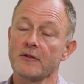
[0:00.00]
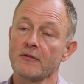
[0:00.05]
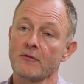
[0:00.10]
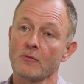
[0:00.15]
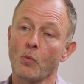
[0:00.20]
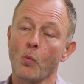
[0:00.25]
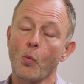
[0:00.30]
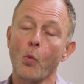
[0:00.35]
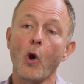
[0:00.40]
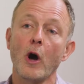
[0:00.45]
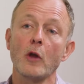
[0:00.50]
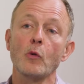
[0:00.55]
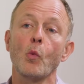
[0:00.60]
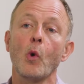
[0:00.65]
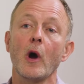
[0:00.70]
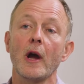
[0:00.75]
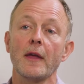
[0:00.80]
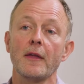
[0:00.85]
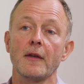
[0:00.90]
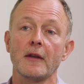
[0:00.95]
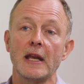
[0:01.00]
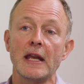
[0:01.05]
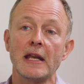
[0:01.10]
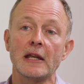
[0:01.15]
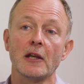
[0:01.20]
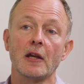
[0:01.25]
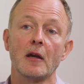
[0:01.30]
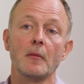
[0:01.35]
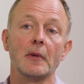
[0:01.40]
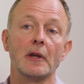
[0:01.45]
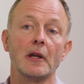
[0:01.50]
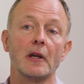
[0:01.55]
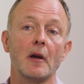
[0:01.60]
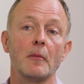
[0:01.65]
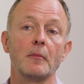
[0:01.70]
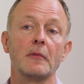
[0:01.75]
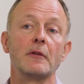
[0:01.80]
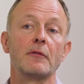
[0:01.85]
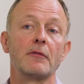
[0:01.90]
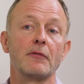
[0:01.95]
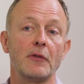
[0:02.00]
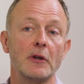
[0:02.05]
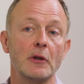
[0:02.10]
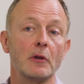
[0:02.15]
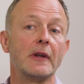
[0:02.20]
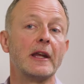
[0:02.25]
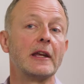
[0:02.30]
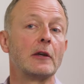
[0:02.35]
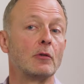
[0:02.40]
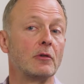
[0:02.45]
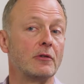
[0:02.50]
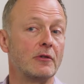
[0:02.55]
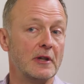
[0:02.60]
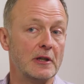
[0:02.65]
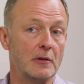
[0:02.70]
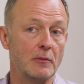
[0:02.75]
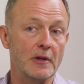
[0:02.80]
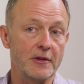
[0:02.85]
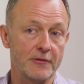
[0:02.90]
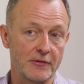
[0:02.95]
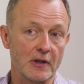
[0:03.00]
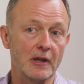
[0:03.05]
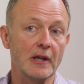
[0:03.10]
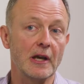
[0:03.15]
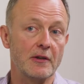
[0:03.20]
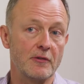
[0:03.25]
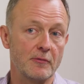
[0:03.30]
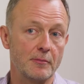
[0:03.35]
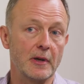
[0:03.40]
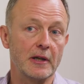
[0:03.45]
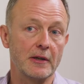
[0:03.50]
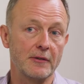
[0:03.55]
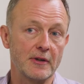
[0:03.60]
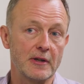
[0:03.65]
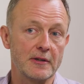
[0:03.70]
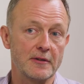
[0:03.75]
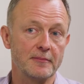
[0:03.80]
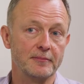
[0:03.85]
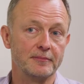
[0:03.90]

it's one way that incoming companies feel they could de-risk against Brexit.